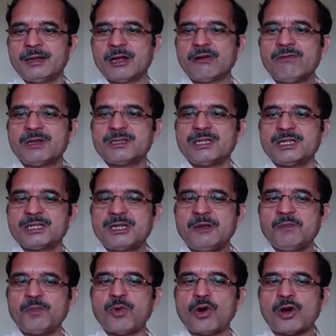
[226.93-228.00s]
nervous
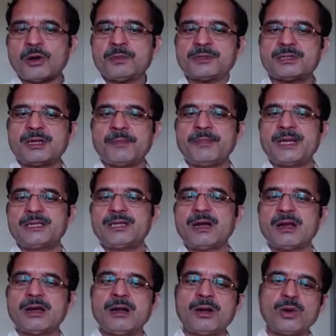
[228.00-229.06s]
system forms the
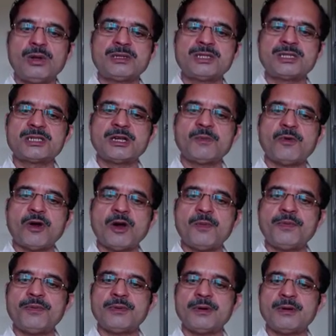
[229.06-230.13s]
major control system
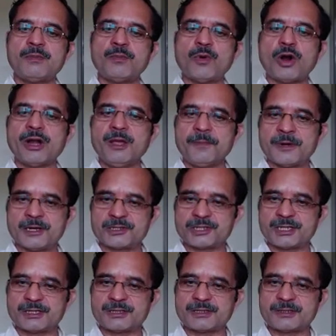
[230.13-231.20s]
of body
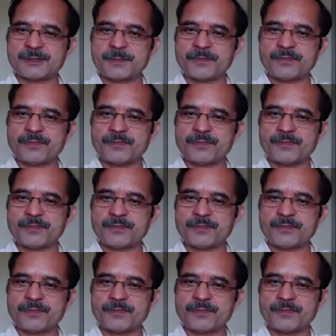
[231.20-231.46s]
functions.